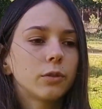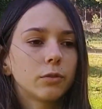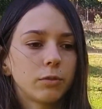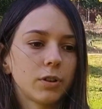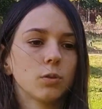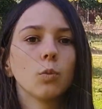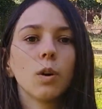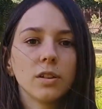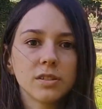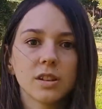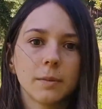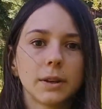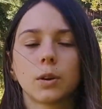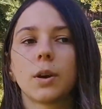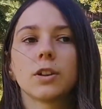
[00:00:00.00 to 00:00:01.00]
ridden once, I'm
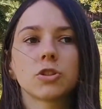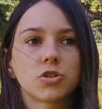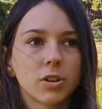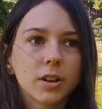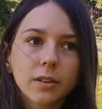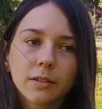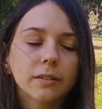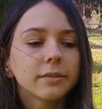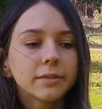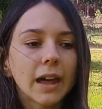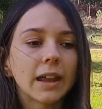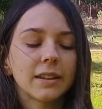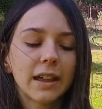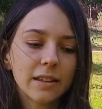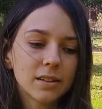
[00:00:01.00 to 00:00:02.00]
an equestrian.
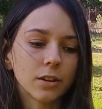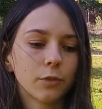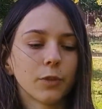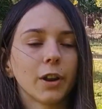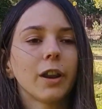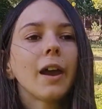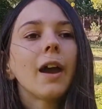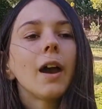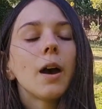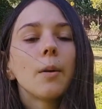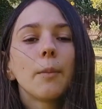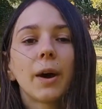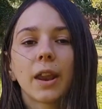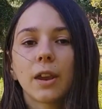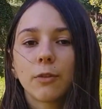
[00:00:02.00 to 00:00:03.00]
That's different.
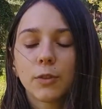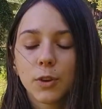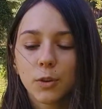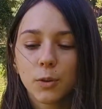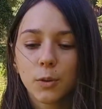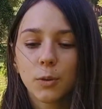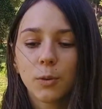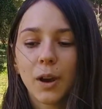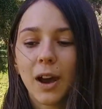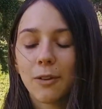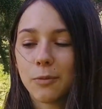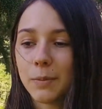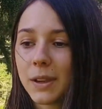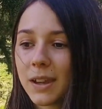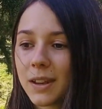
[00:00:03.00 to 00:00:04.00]
But if you have
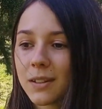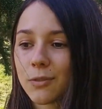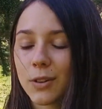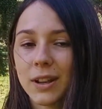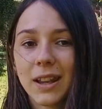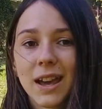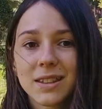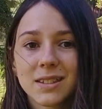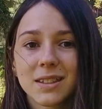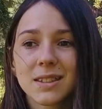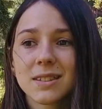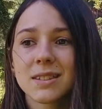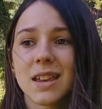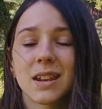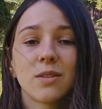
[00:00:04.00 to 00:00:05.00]
been for
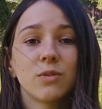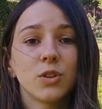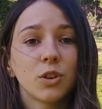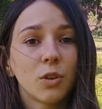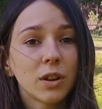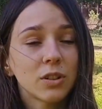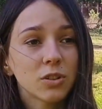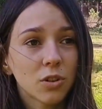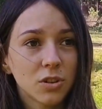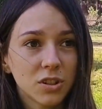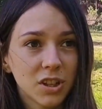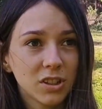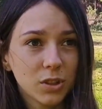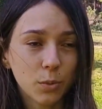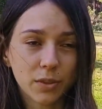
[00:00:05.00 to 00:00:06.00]
lessons and if you're going to
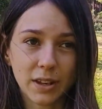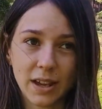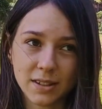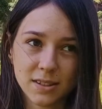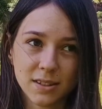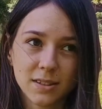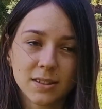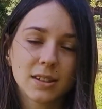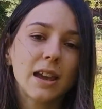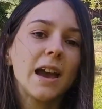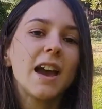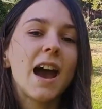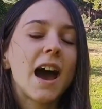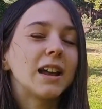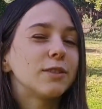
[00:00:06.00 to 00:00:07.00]
continue with lessons,
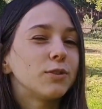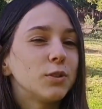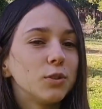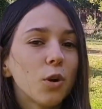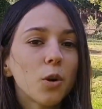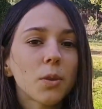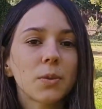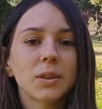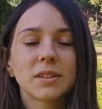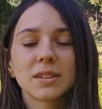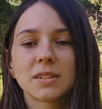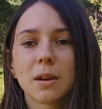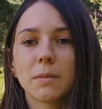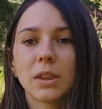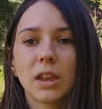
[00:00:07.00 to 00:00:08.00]
and if you know that this is
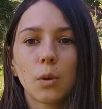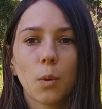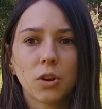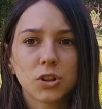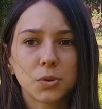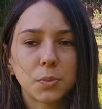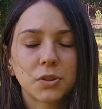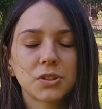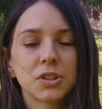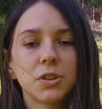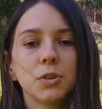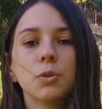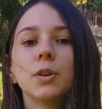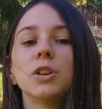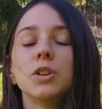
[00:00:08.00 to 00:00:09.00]
something you want to
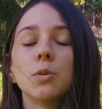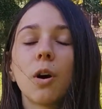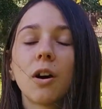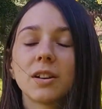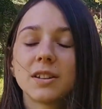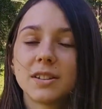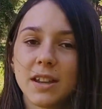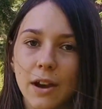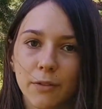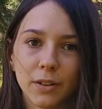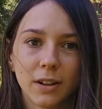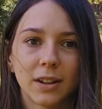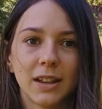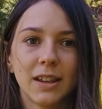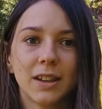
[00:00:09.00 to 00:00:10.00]
pursue, you are
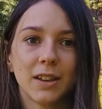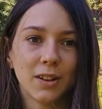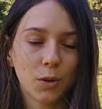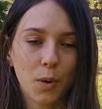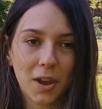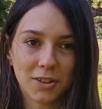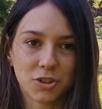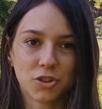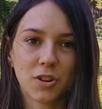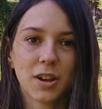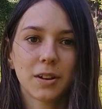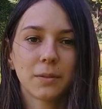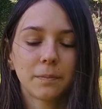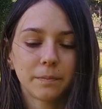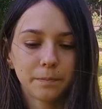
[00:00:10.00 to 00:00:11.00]
definitely an equestrian.